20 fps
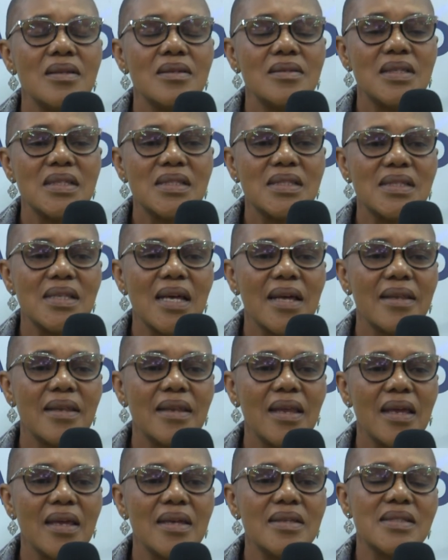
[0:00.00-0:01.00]
this
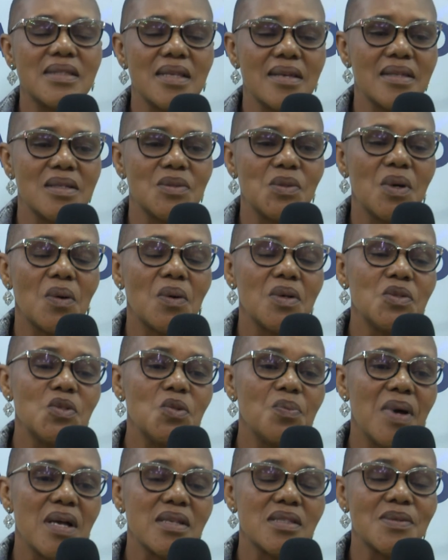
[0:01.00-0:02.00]
Sunday, it said that we are going
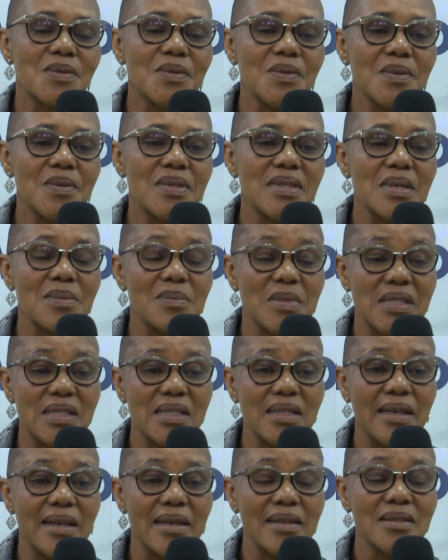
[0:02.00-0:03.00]
to pass through the
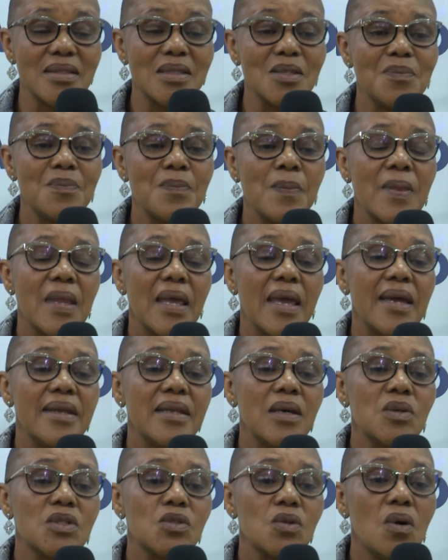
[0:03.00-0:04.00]
Mercy Land.
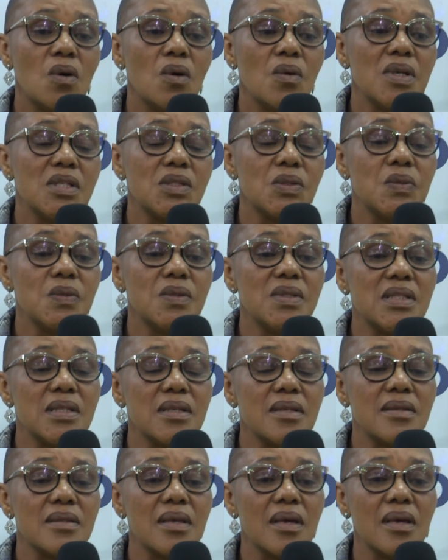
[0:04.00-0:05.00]
And I was always
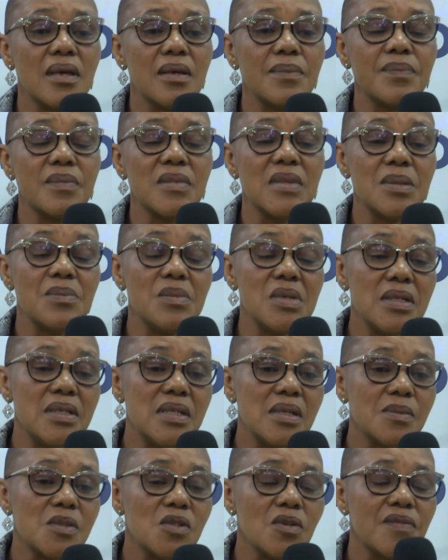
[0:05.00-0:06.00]
using the
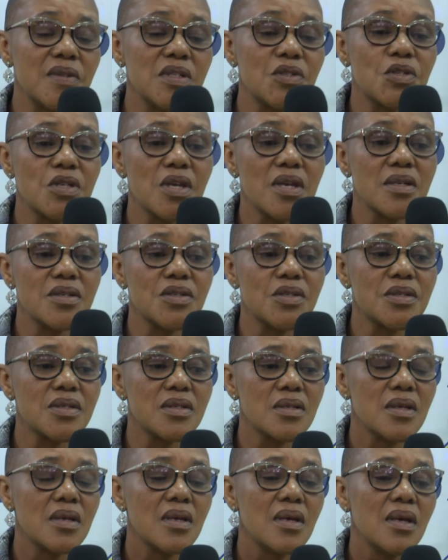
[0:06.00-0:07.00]
mediums of the
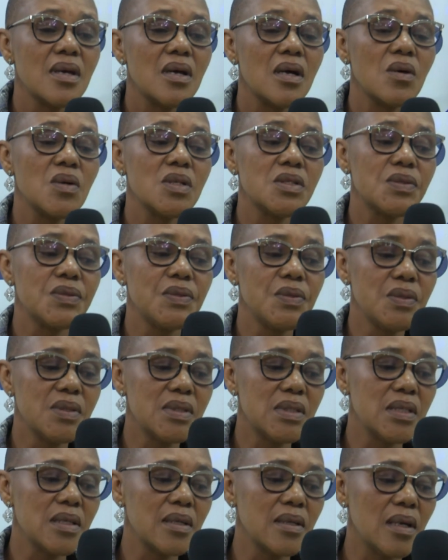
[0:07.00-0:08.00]
church. I was
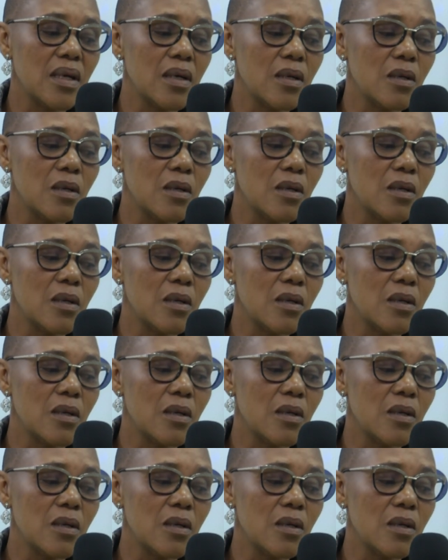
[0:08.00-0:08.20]
using